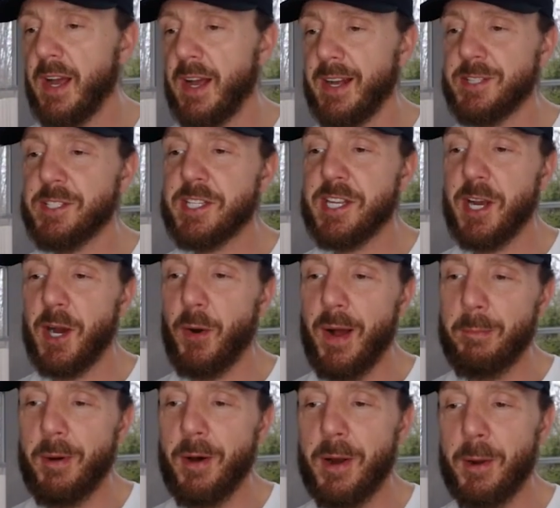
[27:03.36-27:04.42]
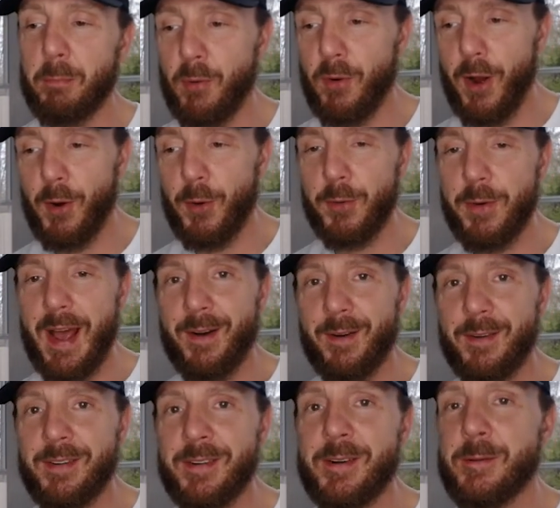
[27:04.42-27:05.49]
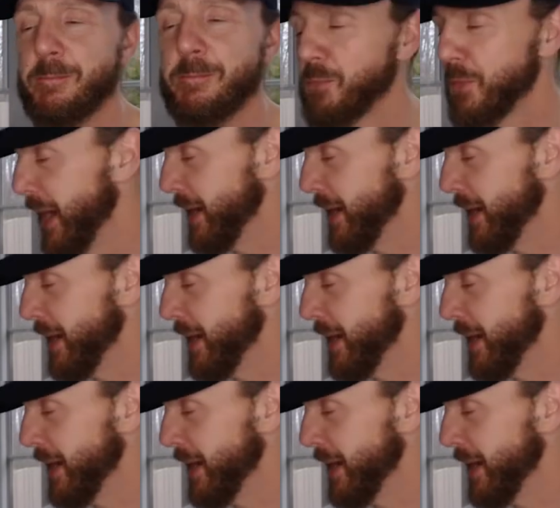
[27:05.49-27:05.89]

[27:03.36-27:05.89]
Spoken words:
So I'm on a Pro now. I